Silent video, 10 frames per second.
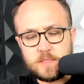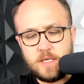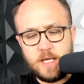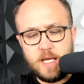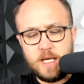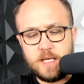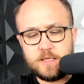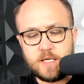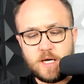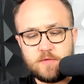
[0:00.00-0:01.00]

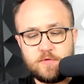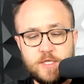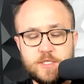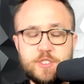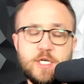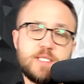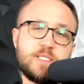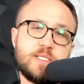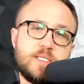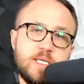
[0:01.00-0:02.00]
and got a really good chance
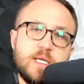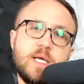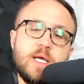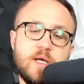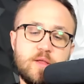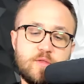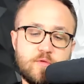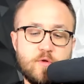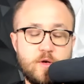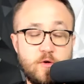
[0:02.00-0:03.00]
to sit
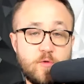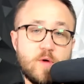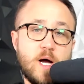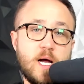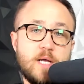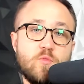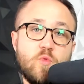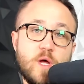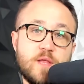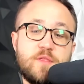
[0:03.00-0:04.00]
through an Uber ride
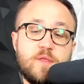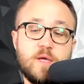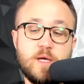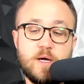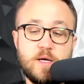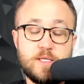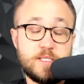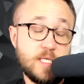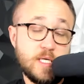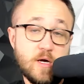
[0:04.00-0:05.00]
with the
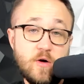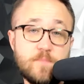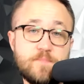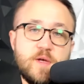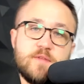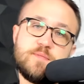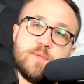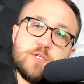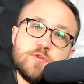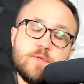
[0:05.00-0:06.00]
CEO of
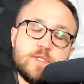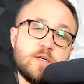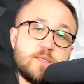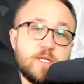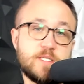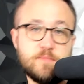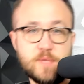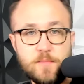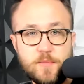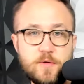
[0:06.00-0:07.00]
Spatial. We talked about some
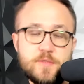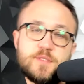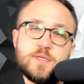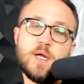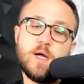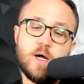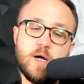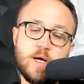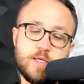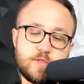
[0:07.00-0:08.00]
numbers,
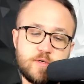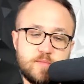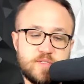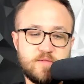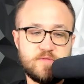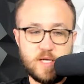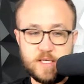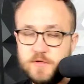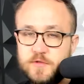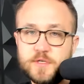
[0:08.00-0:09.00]
in terms of
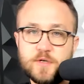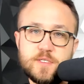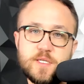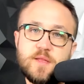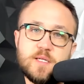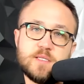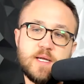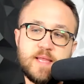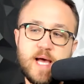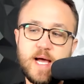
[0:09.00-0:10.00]
like users and things
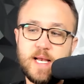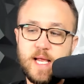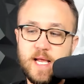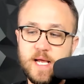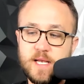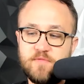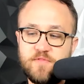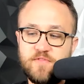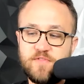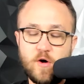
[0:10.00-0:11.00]
like that. And
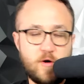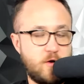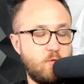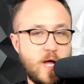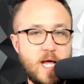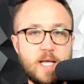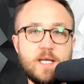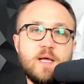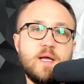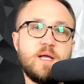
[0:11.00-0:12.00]
far and away,
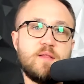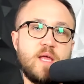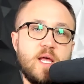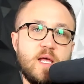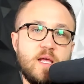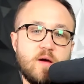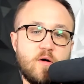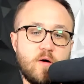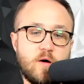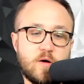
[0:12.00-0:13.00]
they
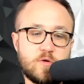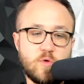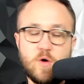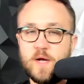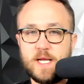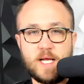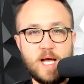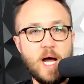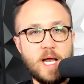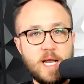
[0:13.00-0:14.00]
are growing
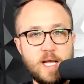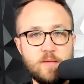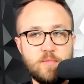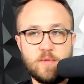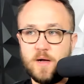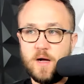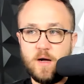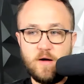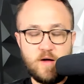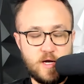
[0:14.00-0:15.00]
at
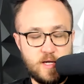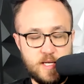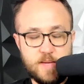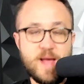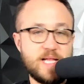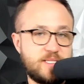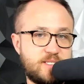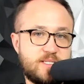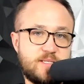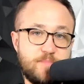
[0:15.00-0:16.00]
an immense
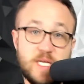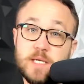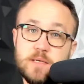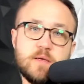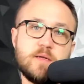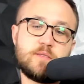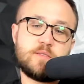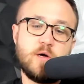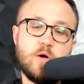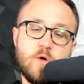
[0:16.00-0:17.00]
speed.
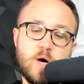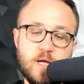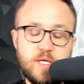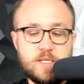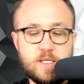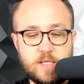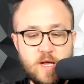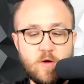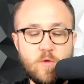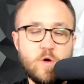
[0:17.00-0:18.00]
So I think that
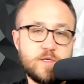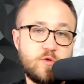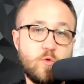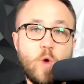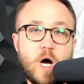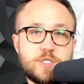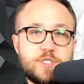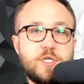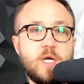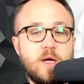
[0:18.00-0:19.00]
they are one to
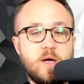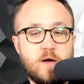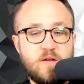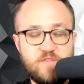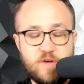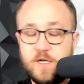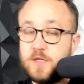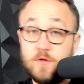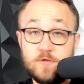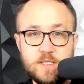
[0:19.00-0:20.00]
watch very
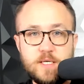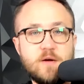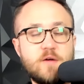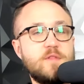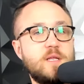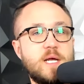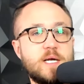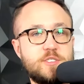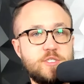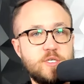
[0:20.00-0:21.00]
closely over the
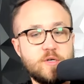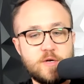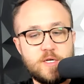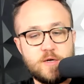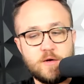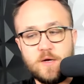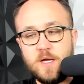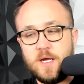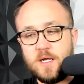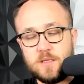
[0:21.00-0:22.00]
next year here.
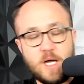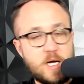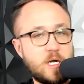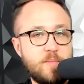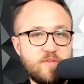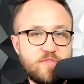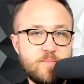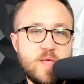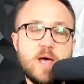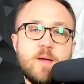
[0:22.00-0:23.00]
A lot coming from
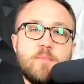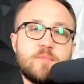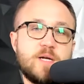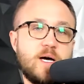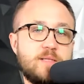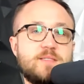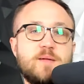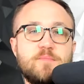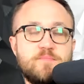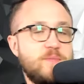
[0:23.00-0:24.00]
them. Got
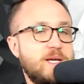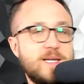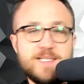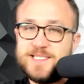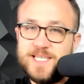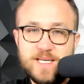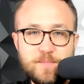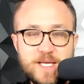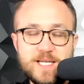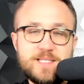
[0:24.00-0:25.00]
some sneak
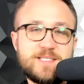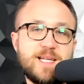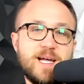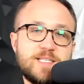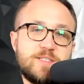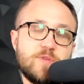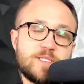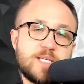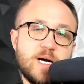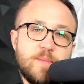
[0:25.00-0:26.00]
peeks as to
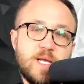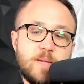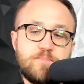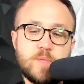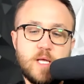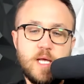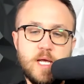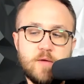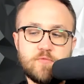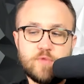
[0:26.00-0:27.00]
what's coming,
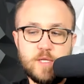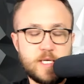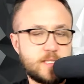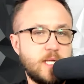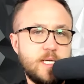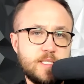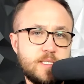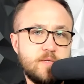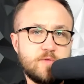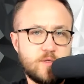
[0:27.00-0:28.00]
and really excited to
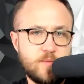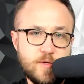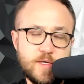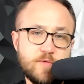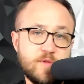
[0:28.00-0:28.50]
see what they're building with